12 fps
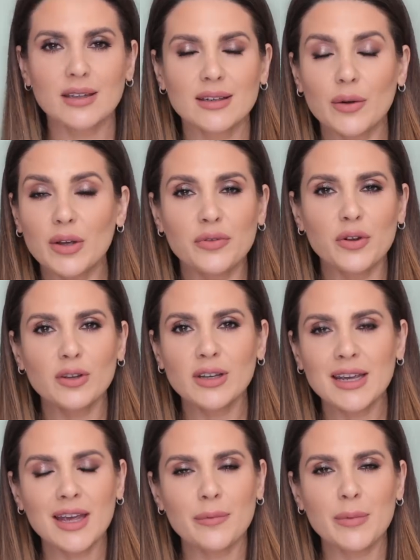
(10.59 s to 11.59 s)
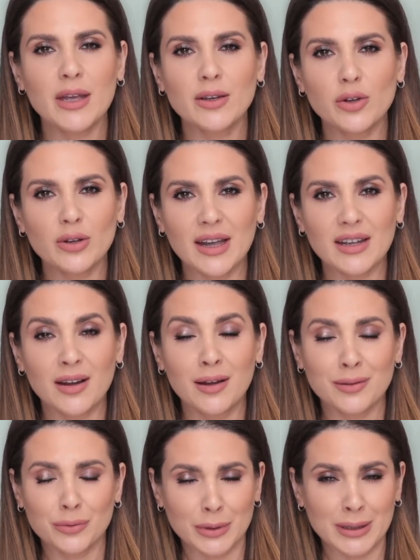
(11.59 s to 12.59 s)
Now if you're looking at me and you're like,
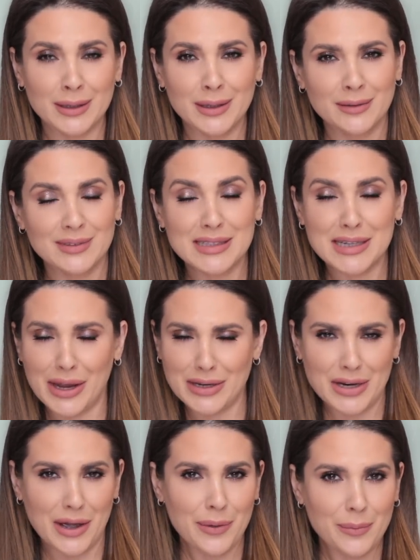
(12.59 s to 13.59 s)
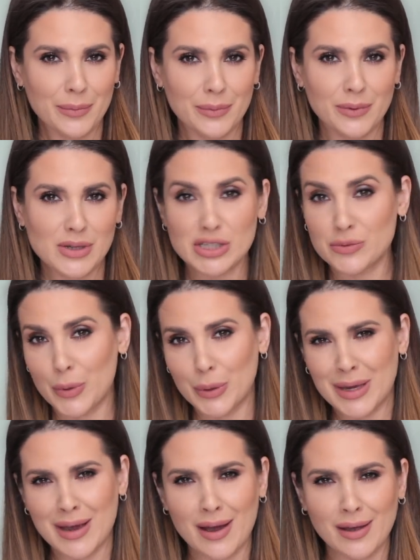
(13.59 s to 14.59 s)
really? Daytime
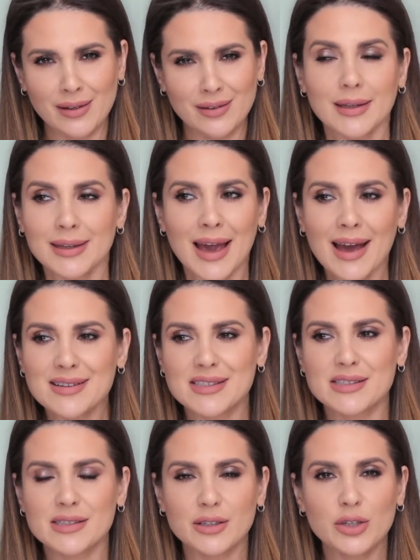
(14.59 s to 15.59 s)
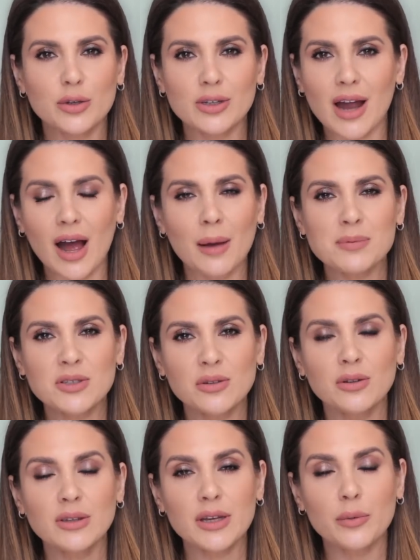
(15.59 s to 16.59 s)
smoky eye? Yes, you could
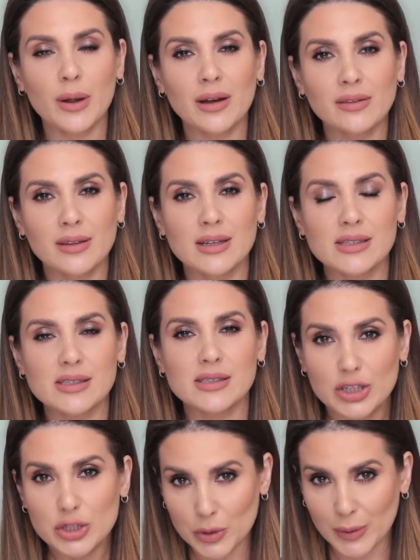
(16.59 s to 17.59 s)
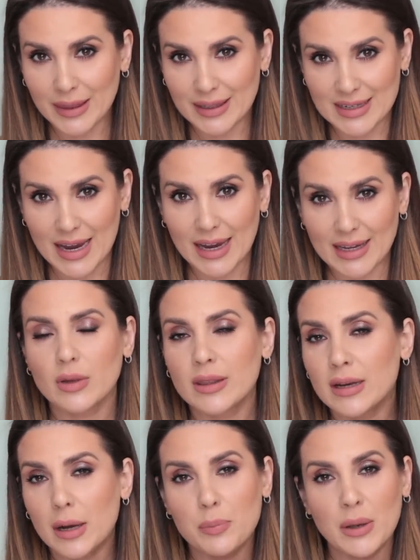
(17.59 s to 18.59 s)
absolutely wear this during the day. And
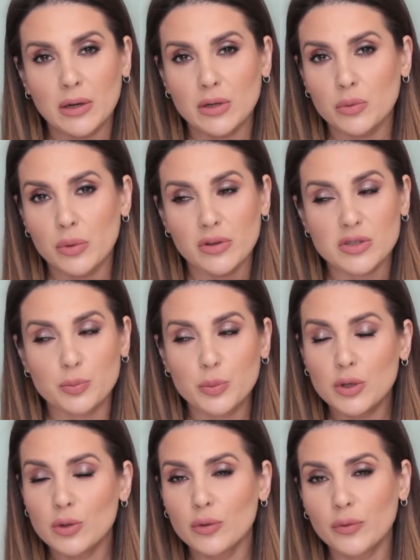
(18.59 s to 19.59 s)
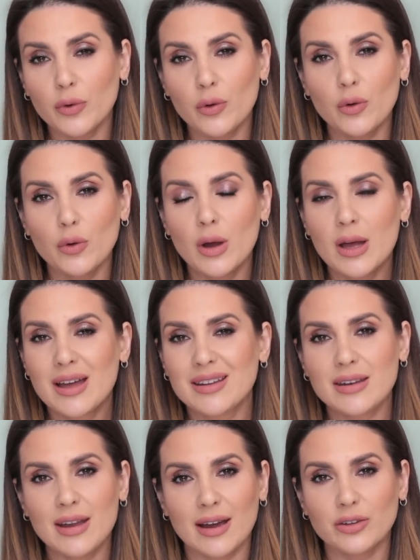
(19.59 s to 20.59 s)
then I paired it with this beautiful
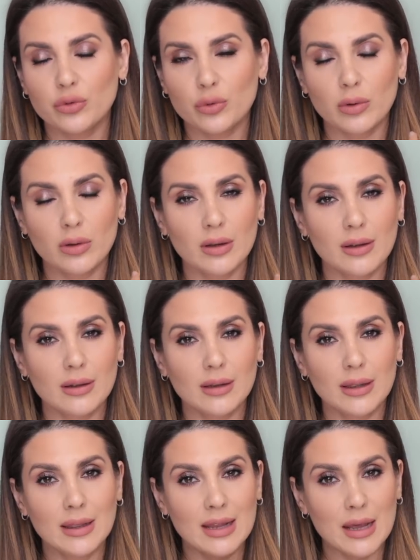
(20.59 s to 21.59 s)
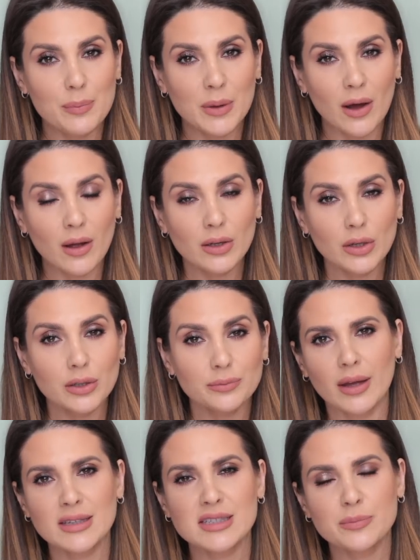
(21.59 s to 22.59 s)
natural lip color.
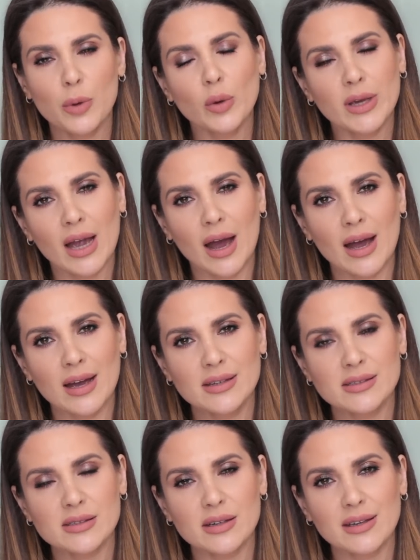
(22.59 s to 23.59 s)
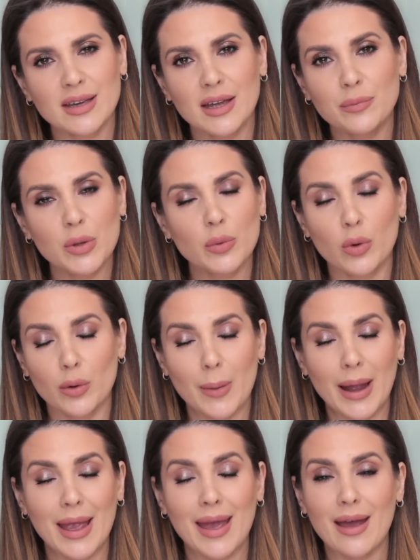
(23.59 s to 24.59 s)
And smoky eyes can be worn
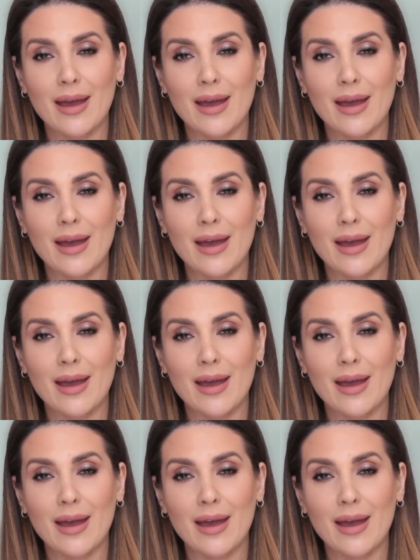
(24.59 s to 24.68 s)
by